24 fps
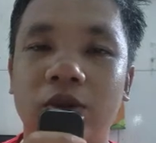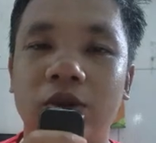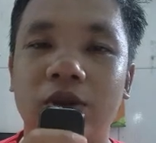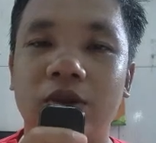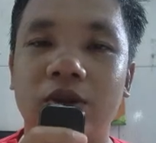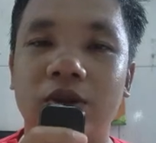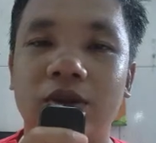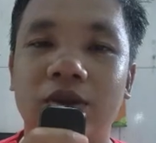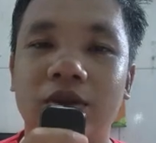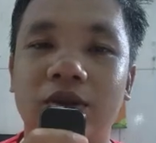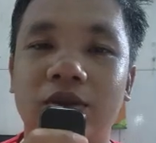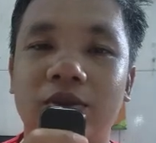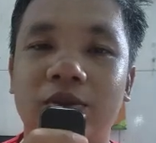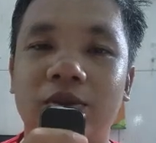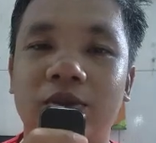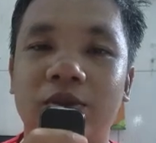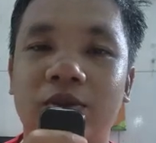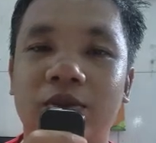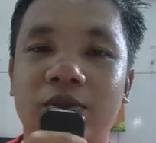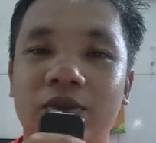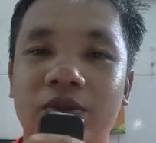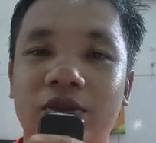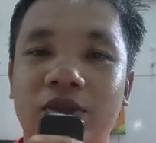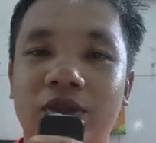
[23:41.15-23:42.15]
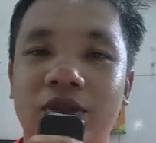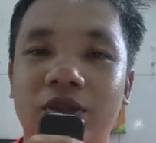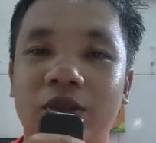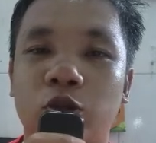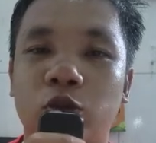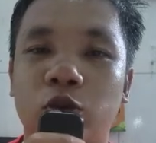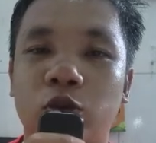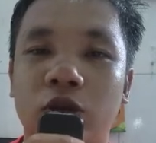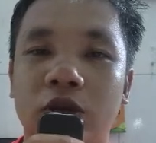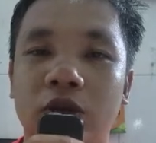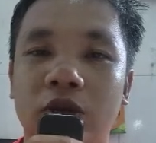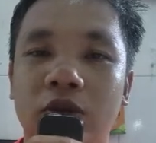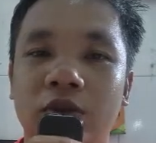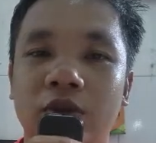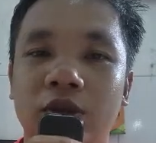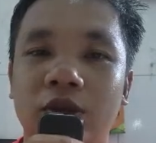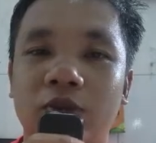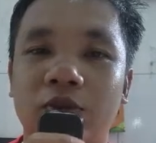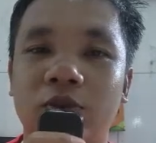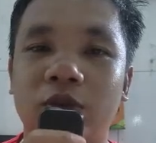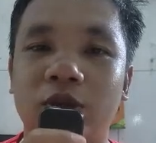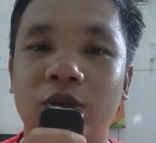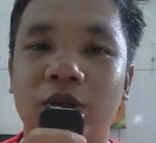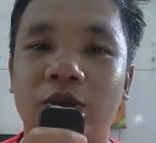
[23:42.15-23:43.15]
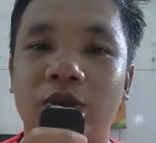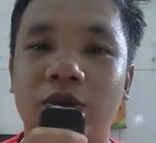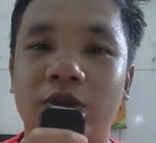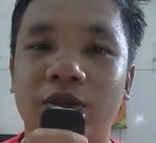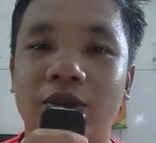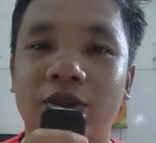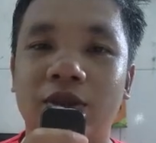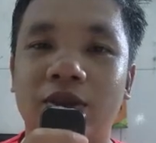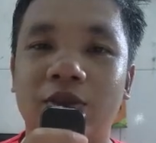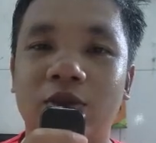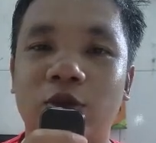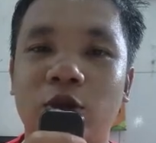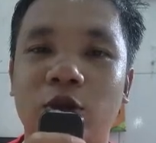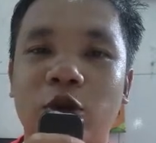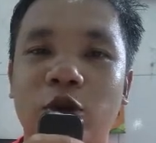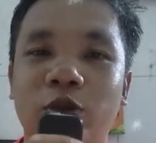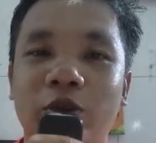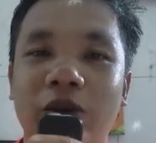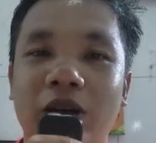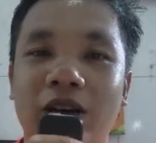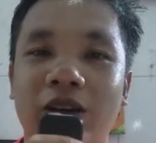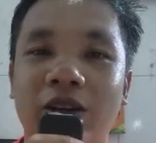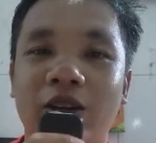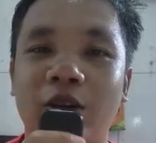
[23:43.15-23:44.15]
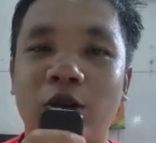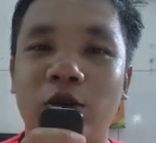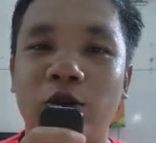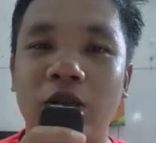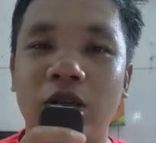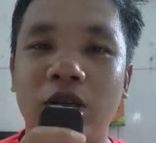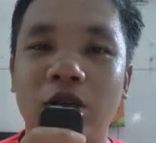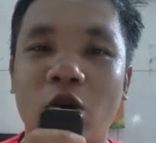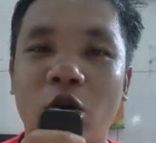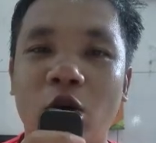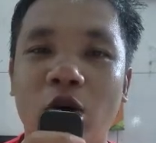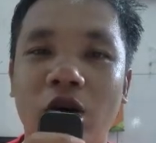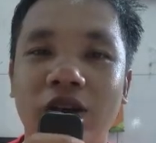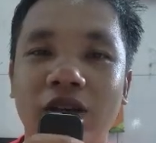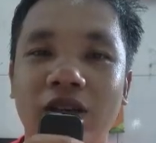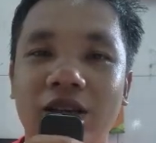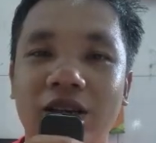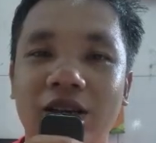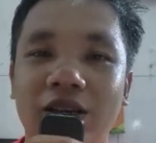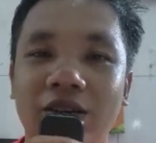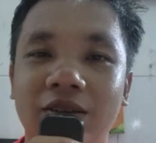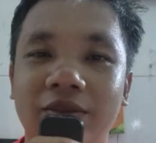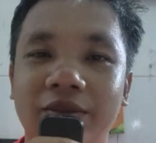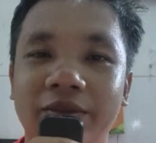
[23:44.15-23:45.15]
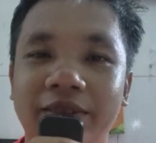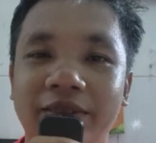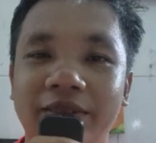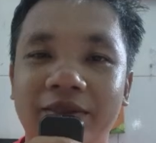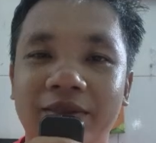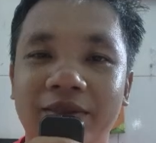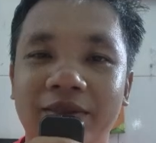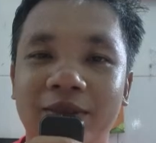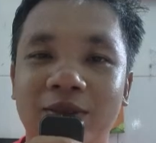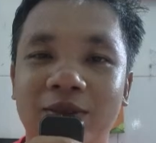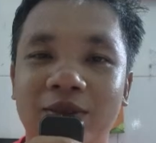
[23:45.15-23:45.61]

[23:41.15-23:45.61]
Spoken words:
walking proudly with the small box holding the wedding ring secured to his back.